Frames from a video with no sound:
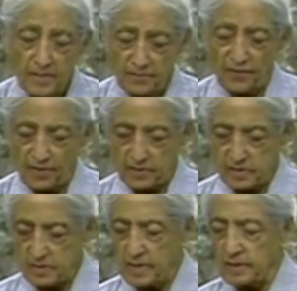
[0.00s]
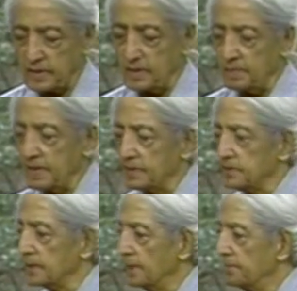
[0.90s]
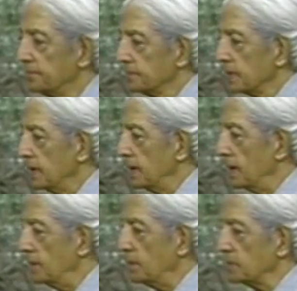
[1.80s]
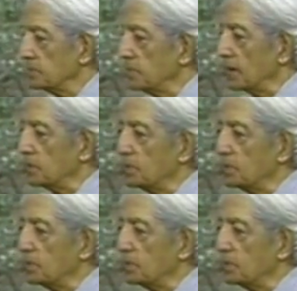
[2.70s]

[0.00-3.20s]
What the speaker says: If I create an image about my